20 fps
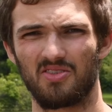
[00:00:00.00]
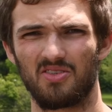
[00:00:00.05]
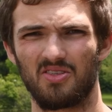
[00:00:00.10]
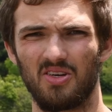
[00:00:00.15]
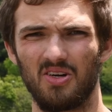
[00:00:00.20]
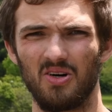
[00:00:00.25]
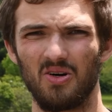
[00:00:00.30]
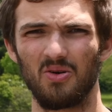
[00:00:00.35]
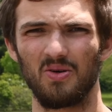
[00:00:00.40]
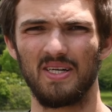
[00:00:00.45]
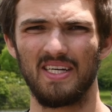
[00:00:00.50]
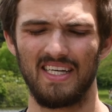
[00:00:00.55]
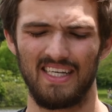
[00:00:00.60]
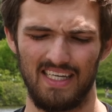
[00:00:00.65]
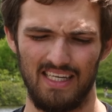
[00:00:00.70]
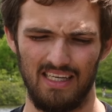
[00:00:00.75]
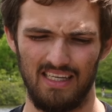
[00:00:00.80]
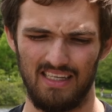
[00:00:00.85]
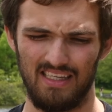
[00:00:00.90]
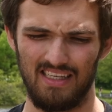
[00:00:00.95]
So
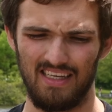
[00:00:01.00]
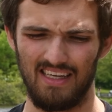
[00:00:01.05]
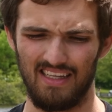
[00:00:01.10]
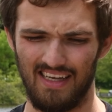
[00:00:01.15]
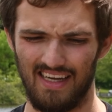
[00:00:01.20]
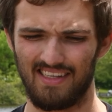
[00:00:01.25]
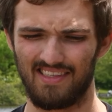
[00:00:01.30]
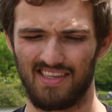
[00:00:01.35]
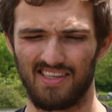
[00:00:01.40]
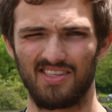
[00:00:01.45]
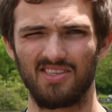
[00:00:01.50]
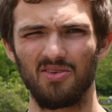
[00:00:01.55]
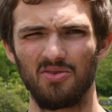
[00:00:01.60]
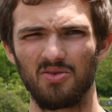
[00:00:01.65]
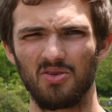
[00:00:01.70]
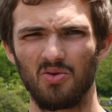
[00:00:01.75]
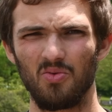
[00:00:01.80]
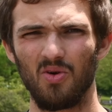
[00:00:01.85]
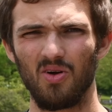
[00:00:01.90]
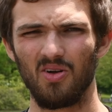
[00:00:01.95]
it has the
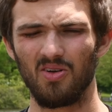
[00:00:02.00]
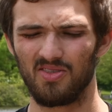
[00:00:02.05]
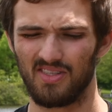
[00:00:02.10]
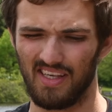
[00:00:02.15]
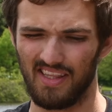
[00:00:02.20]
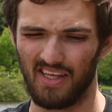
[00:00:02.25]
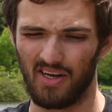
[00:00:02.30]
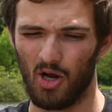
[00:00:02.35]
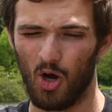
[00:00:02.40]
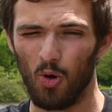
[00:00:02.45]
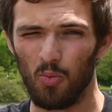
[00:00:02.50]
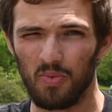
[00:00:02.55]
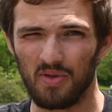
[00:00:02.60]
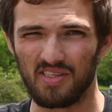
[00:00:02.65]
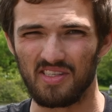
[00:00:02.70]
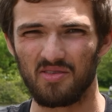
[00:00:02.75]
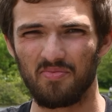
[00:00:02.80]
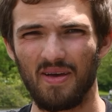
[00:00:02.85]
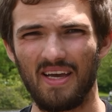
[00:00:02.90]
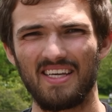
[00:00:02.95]
cylinder walls and then
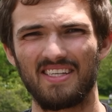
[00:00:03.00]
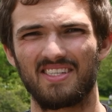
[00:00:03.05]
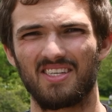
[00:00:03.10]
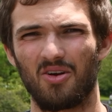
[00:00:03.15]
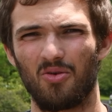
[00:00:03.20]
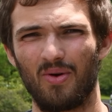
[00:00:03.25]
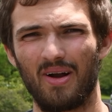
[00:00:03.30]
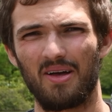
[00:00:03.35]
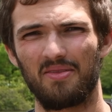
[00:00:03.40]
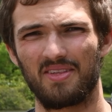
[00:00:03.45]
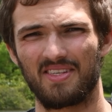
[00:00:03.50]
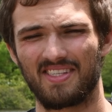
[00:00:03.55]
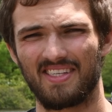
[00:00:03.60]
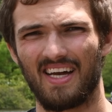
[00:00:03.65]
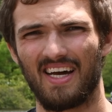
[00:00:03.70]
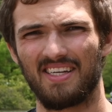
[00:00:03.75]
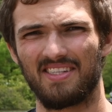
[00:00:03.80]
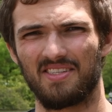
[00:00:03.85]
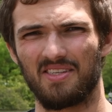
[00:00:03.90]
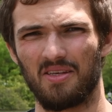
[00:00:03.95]
open space around the
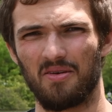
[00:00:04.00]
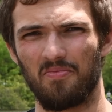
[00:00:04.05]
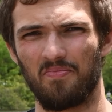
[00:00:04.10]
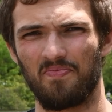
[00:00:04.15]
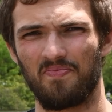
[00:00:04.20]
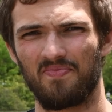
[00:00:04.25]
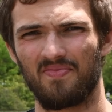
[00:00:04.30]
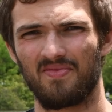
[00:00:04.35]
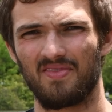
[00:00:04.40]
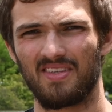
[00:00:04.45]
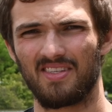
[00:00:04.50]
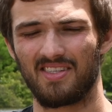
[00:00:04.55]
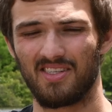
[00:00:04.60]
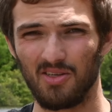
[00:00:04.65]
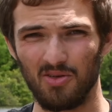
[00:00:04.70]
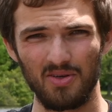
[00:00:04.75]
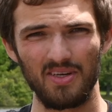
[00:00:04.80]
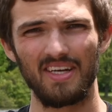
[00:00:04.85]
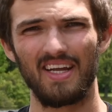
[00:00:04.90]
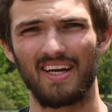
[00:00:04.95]
sides of them.
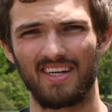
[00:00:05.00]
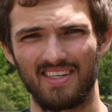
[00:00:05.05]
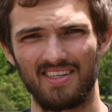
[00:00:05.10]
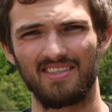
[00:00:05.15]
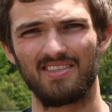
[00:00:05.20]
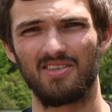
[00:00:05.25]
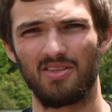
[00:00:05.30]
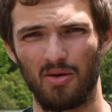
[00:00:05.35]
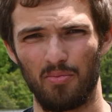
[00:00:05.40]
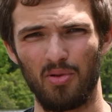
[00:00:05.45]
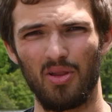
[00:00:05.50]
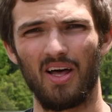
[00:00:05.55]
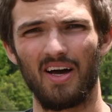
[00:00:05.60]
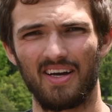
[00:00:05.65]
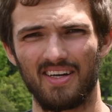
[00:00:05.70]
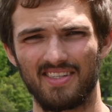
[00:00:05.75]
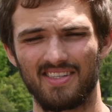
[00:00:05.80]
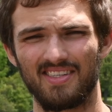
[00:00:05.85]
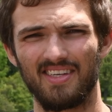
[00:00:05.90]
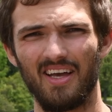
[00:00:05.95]
Still connected to the
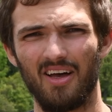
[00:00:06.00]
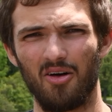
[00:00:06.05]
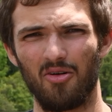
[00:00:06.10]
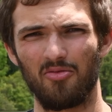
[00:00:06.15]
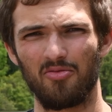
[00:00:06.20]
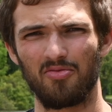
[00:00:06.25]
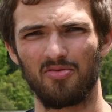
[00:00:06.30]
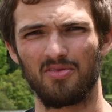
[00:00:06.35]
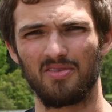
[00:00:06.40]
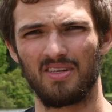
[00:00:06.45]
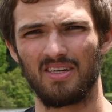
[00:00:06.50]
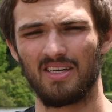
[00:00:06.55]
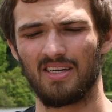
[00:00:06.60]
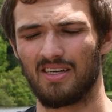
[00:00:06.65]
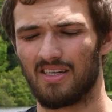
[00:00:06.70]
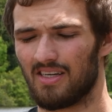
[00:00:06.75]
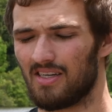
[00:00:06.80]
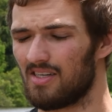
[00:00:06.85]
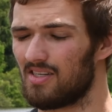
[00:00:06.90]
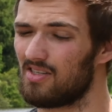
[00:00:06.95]
block itself,
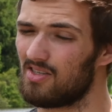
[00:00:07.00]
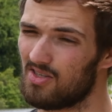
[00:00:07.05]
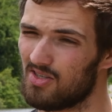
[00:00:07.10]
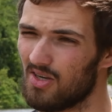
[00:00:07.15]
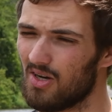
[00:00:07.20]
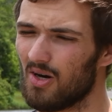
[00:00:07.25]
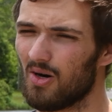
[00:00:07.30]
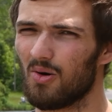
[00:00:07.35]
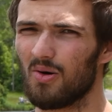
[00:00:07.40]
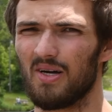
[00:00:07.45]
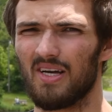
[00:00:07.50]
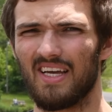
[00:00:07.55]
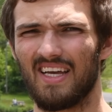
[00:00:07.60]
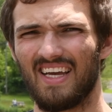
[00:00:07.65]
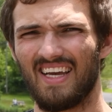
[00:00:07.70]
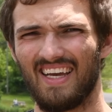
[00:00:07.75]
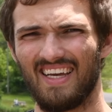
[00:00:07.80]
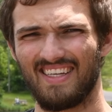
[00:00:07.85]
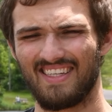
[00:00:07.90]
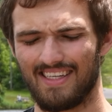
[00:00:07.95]
so
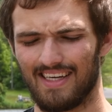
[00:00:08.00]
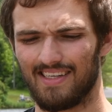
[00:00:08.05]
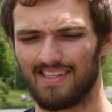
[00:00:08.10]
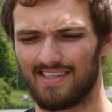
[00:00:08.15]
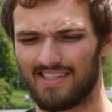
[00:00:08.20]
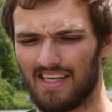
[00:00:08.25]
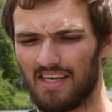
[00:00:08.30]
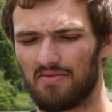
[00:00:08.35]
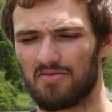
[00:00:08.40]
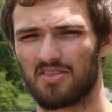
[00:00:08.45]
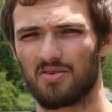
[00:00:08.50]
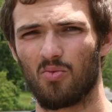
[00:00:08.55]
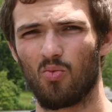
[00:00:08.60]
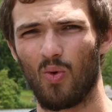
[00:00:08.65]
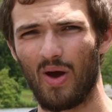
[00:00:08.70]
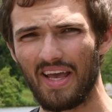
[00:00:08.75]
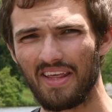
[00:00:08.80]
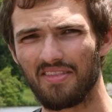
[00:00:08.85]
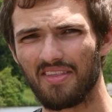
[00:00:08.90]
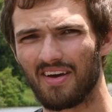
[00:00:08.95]
it does save
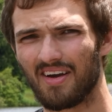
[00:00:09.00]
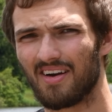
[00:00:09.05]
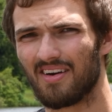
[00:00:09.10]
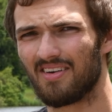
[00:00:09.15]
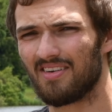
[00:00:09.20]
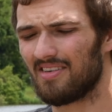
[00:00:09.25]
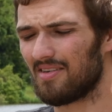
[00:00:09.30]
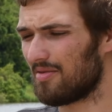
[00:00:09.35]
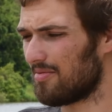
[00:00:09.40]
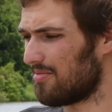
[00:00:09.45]
some weight there,